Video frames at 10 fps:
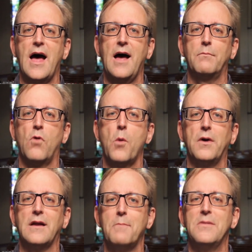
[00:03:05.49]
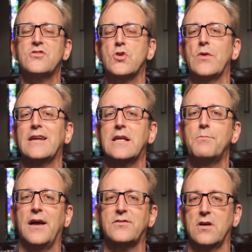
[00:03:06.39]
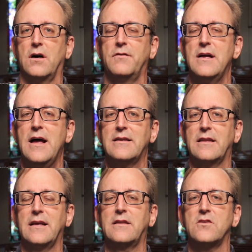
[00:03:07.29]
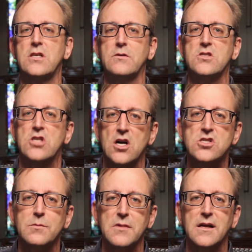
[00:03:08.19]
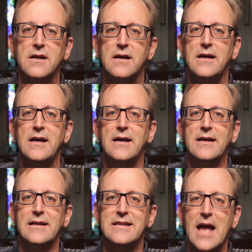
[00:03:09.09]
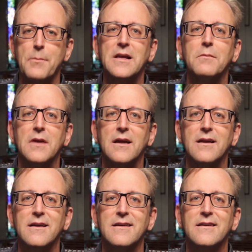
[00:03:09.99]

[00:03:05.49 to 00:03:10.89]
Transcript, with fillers: that moment. I misdirected myself to think that she was judging me, condemning me.